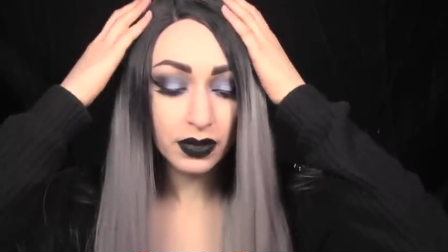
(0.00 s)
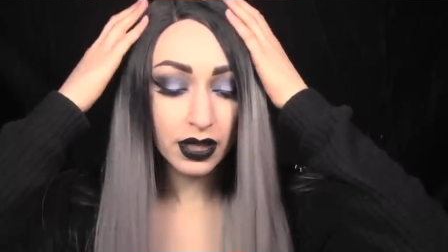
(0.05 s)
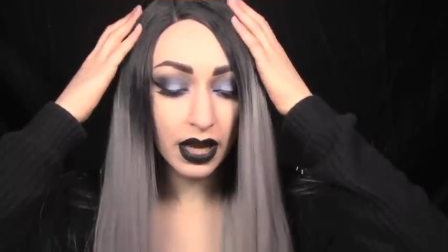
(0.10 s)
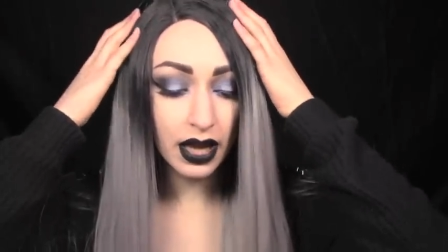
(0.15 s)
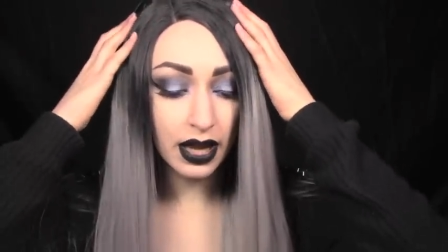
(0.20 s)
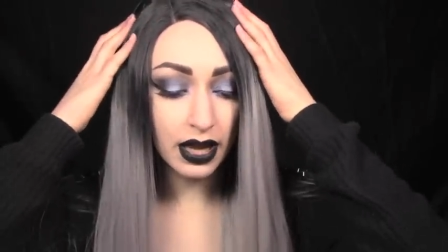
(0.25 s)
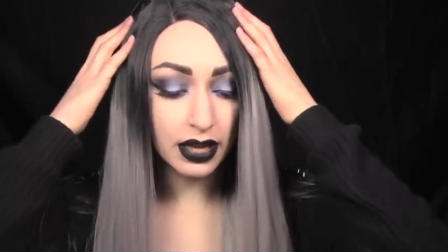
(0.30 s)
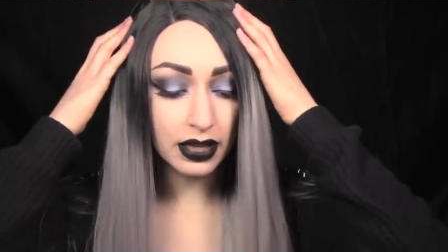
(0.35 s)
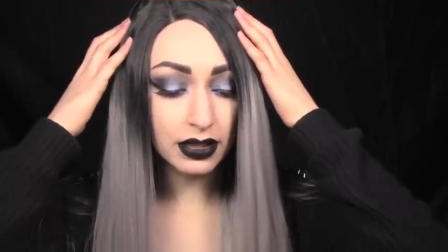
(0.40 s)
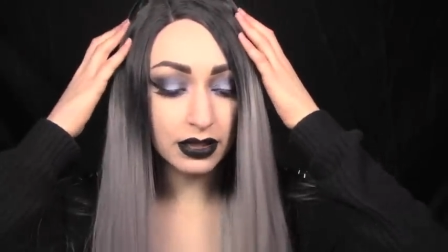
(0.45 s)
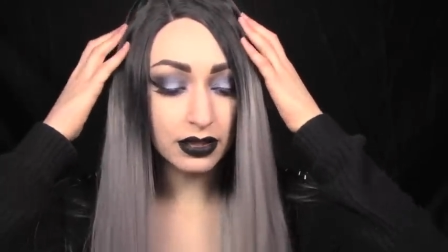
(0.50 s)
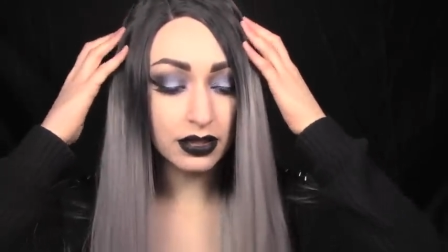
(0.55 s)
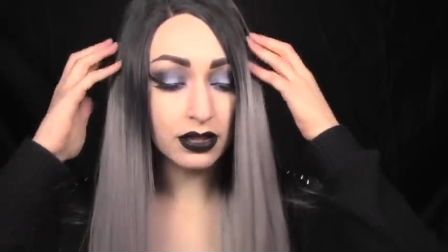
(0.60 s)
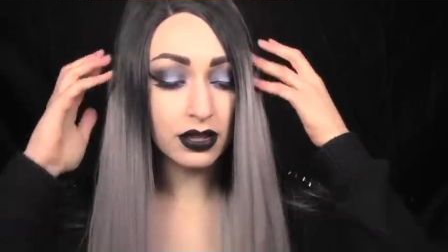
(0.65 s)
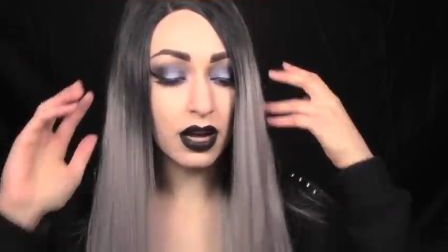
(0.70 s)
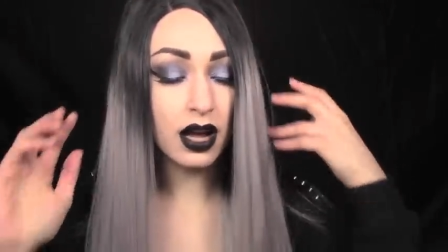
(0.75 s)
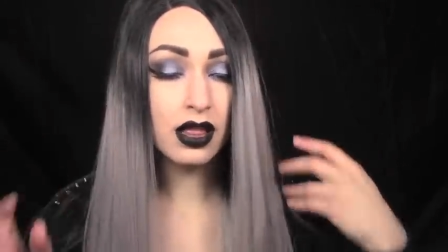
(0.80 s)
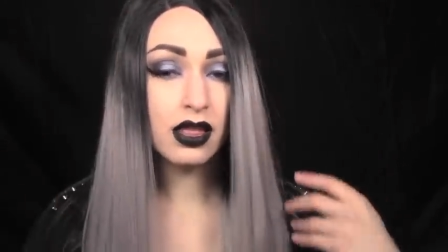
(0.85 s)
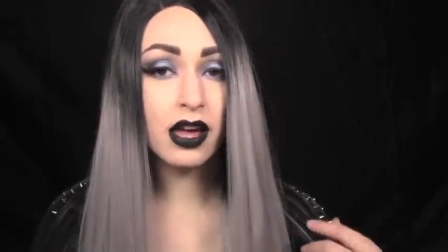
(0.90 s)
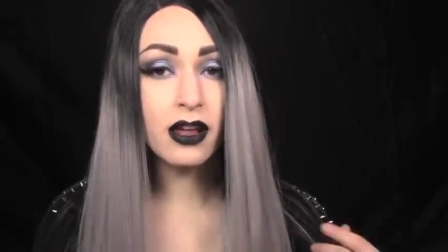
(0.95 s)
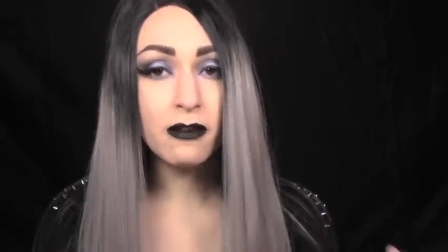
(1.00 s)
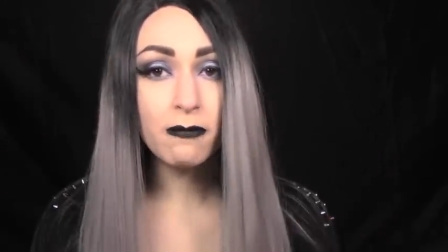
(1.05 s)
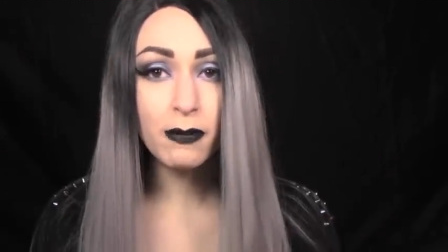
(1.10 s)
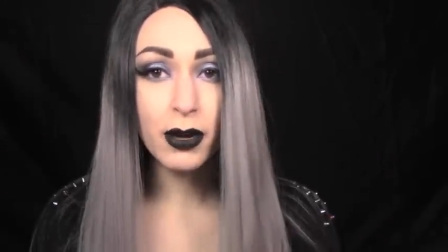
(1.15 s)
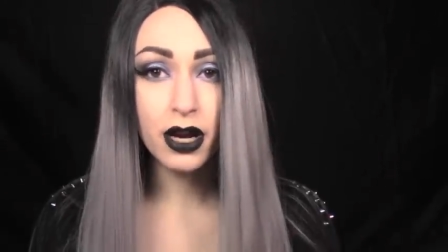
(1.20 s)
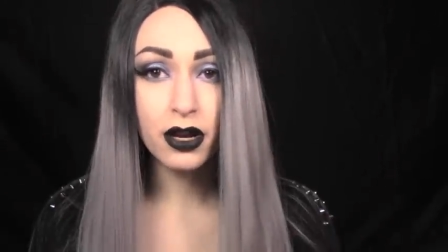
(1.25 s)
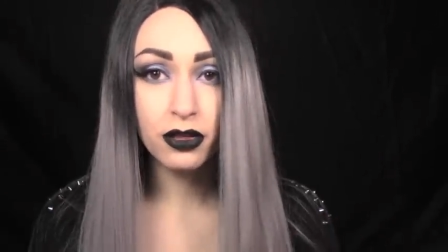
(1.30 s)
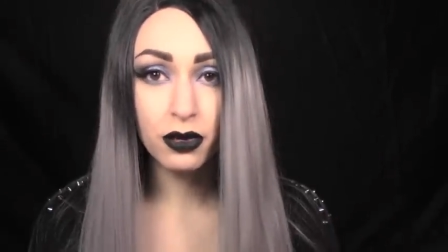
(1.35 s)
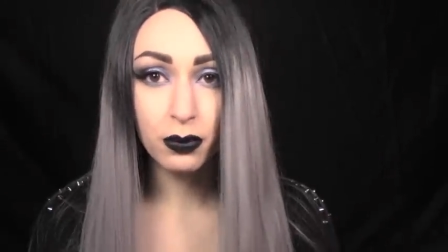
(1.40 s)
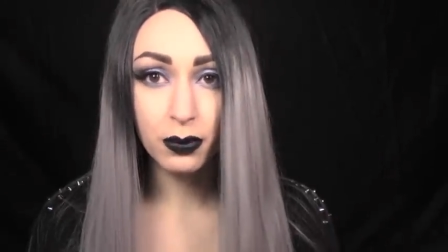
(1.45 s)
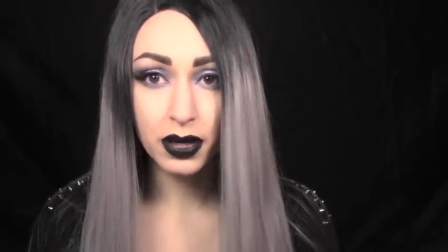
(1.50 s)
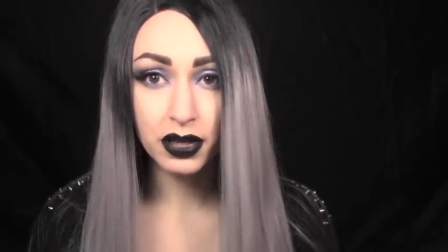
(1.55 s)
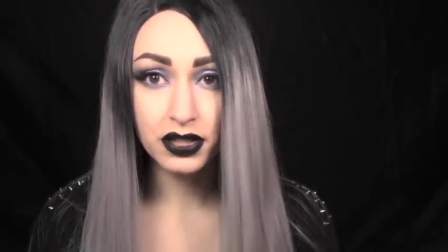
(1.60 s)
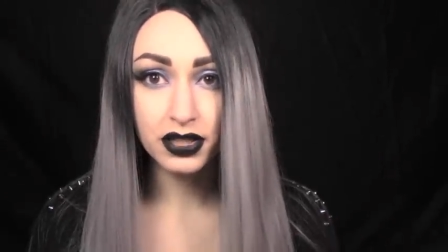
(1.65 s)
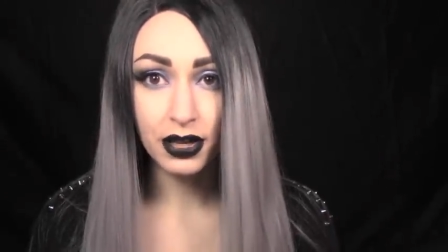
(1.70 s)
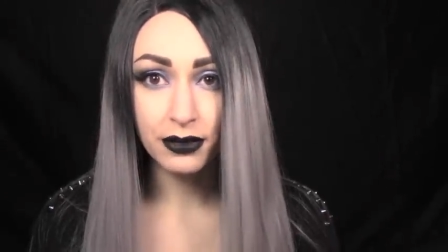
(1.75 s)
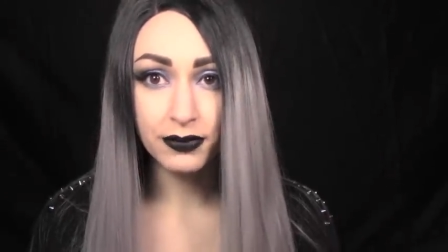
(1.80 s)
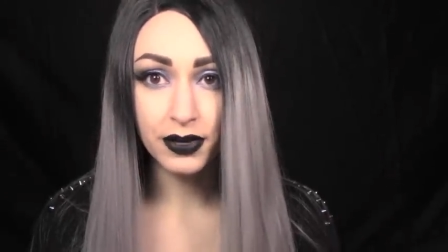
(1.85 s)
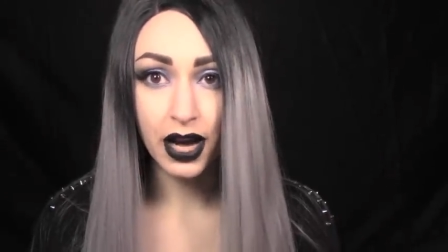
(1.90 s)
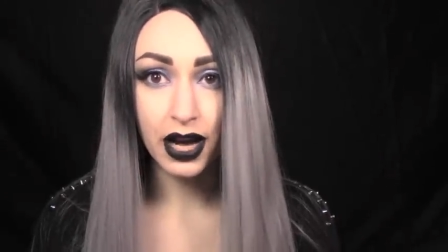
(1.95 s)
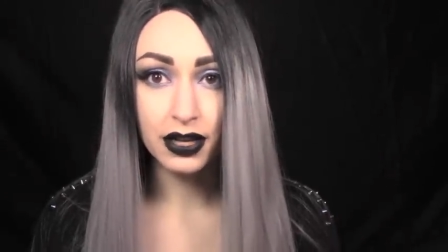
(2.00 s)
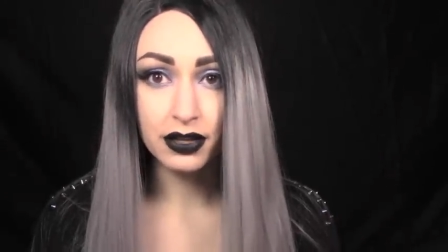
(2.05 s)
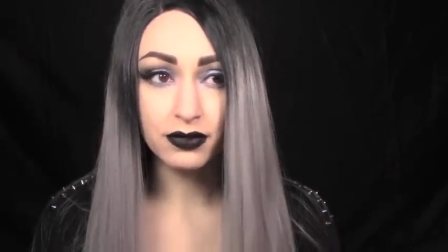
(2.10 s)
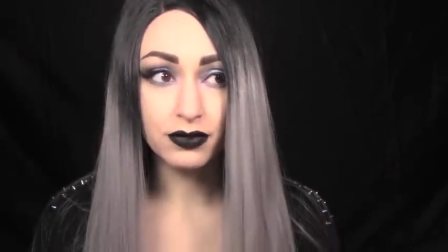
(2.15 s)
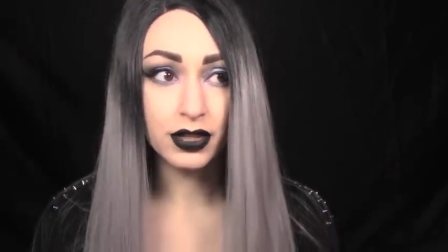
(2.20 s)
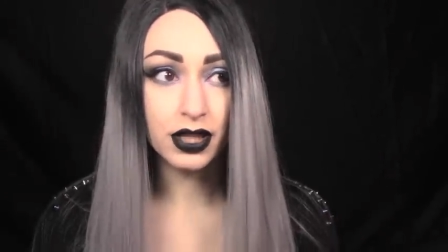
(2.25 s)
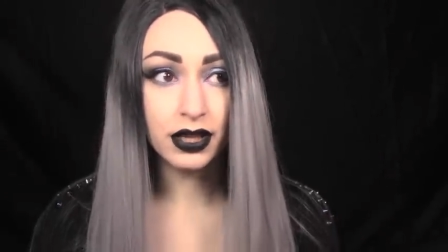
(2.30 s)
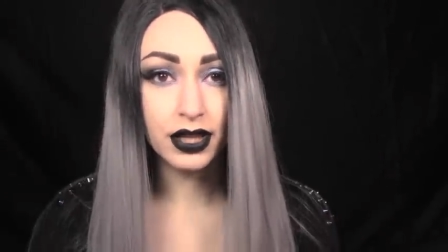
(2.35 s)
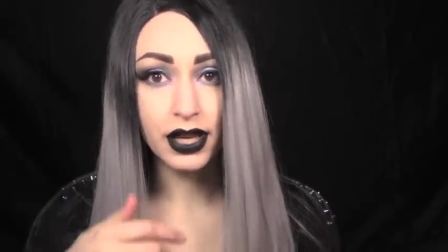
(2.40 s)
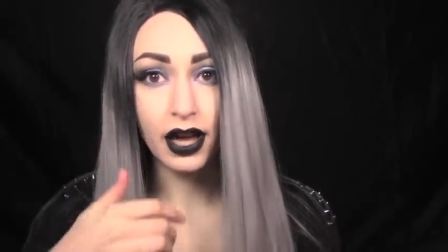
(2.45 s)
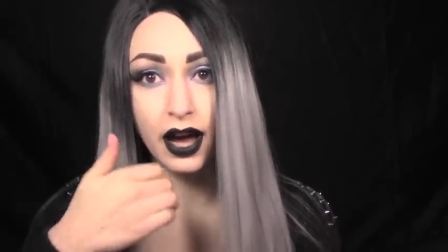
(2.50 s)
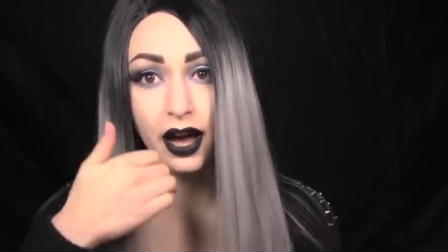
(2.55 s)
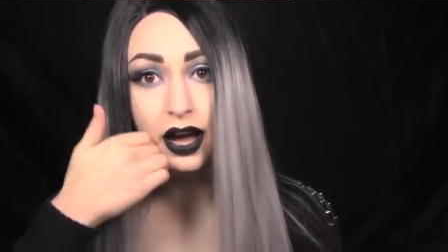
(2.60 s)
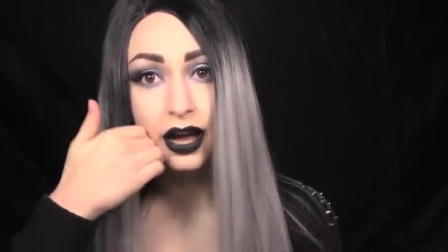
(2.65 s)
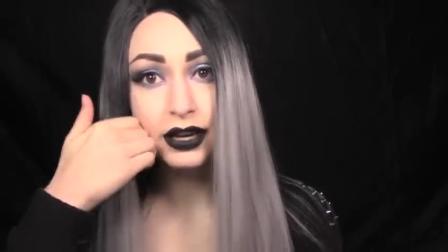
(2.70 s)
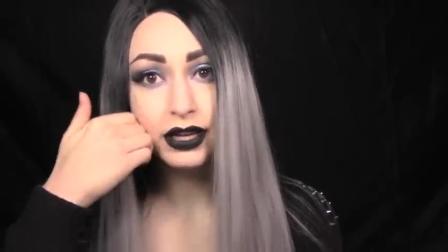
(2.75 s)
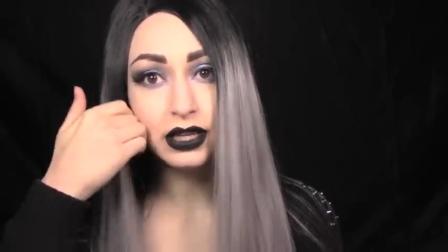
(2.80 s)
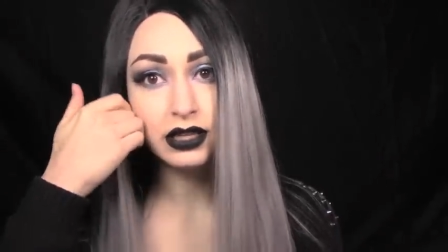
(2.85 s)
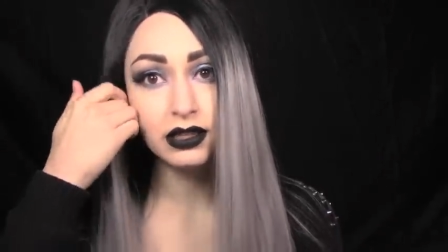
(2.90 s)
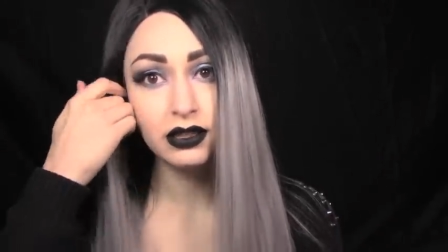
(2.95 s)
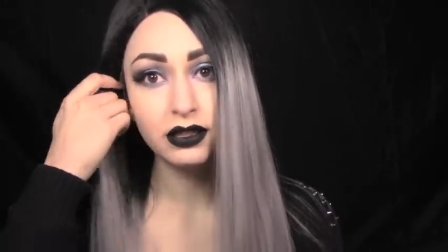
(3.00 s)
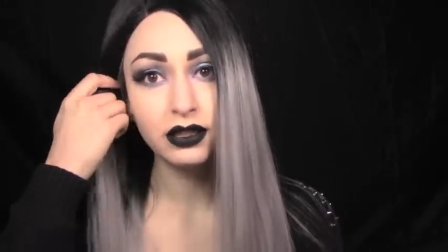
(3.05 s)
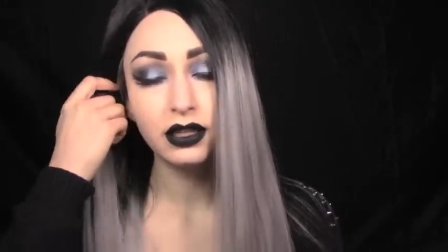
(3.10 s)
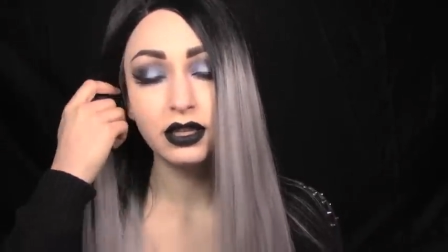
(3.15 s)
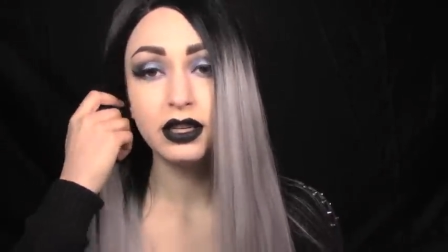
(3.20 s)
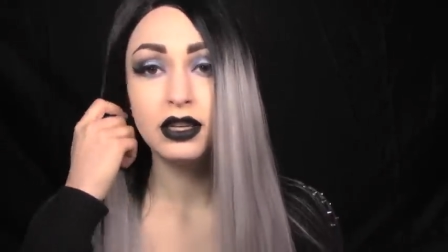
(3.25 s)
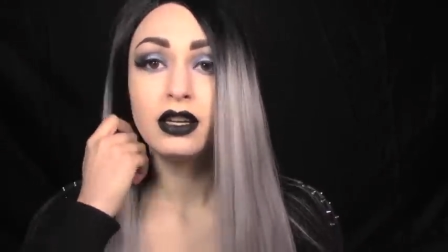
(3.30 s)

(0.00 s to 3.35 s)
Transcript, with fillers: And a lot of my other wigs I've gotten really hot in,